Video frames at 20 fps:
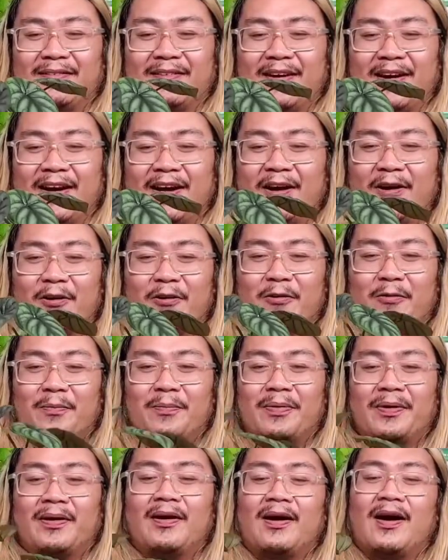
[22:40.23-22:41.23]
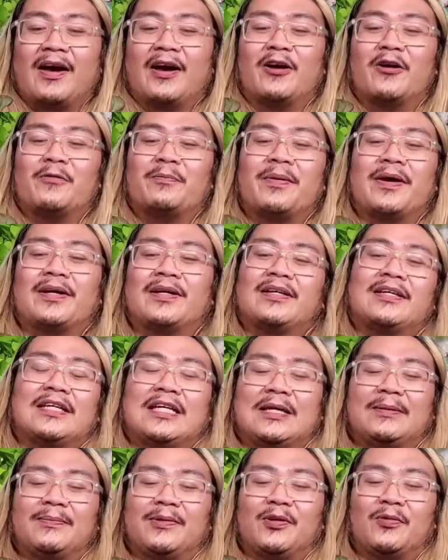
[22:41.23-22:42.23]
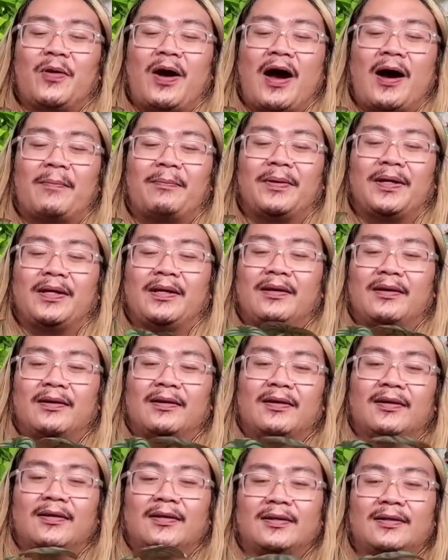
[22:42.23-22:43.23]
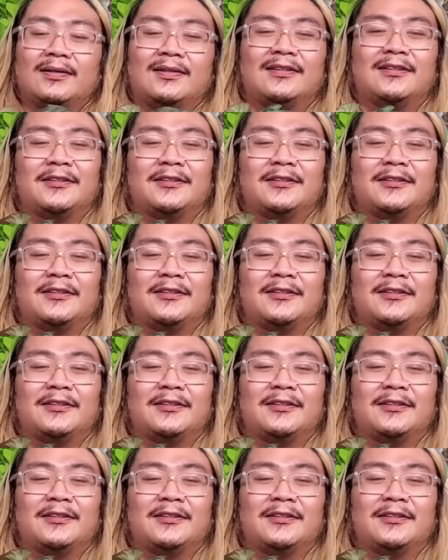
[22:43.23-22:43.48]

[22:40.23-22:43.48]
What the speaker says: but I hope I can keep you happy.